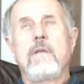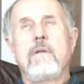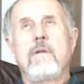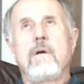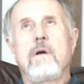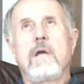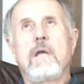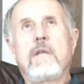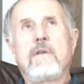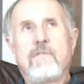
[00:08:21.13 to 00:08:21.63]
you
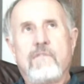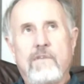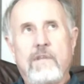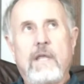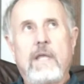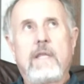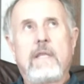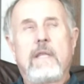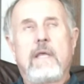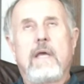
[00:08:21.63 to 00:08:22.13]
know, I
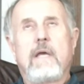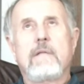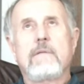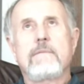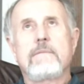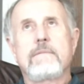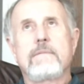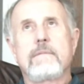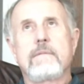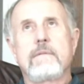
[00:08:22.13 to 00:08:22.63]
understand that.
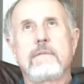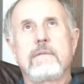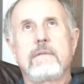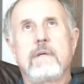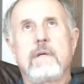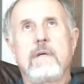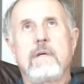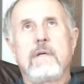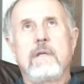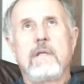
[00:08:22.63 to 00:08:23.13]

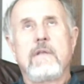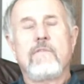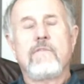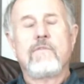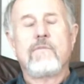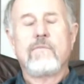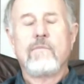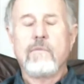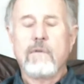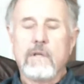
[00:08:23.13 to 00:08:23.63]

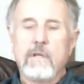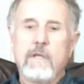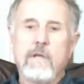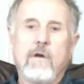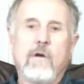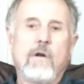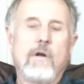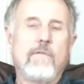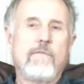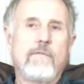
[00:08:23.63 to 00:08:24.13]
It's really
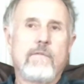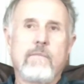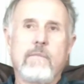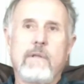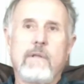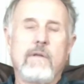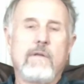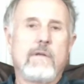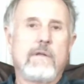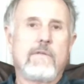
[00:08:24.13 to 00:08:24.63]
hard for
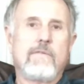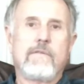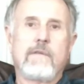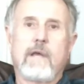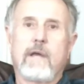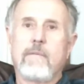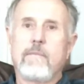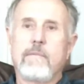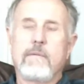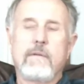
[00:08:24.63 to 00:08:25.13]
me to
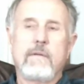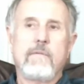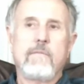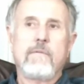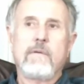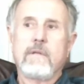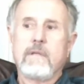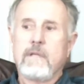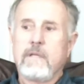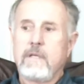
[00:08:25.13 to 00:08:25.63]
accept. It
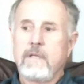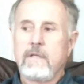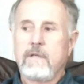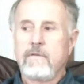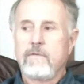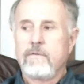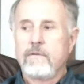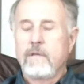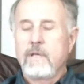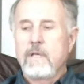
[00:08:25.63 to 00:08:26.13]
really
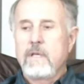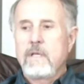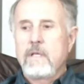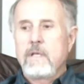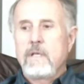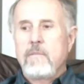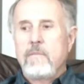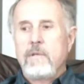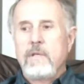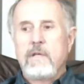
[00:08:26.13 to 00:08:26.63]
is.
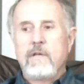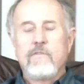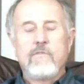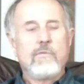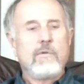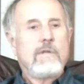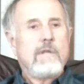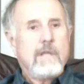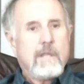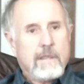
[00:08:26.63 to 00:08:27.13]

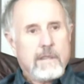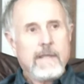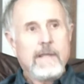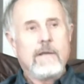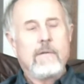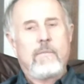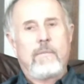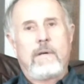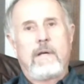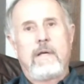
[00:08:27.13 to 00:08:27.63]
Because when you
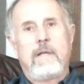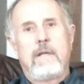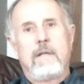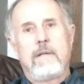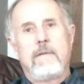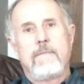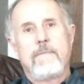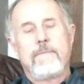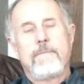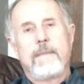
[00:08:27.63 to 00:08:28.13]
think about
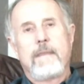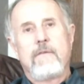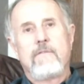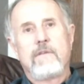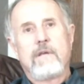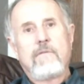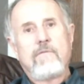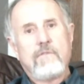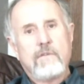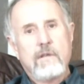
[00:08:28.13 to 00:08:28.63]
it,
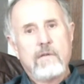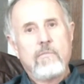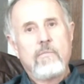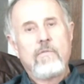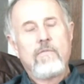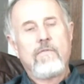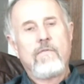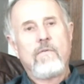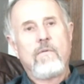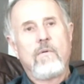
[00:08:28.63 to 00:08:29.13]
as I've
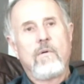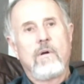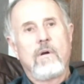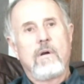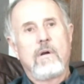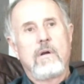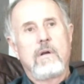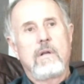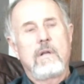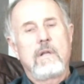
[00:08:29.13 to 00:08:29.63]
said
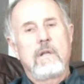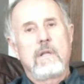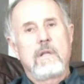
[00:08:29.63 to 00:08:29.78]
before,